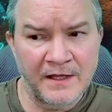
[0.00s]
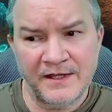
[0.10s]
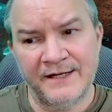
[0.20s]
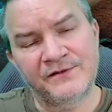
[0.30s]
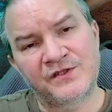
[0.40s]

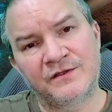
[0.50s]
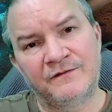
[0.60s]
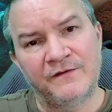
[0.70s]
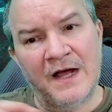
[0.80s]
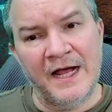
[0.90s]
that have
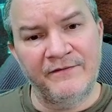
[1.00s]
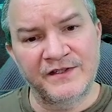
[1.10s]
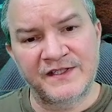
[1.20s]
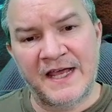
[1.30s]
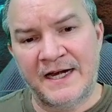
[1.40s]
survived
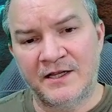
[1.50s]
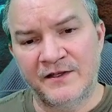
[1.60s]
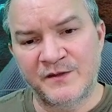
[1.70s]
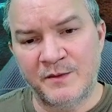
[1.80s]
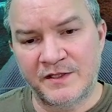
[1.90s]
this
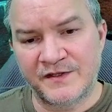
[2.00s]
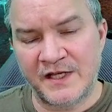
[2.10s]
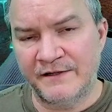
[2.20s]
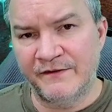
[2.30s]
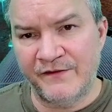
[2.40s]
cataclysmic set
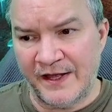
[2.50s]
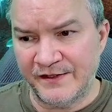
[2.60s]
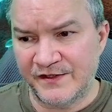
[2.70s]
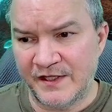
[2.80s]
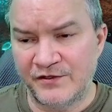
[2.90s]
of
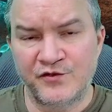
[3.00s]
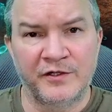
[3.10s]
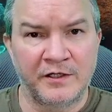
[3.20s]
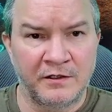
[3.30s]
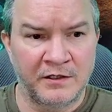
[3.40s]
events that
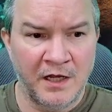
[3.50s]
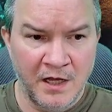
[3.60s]
triggered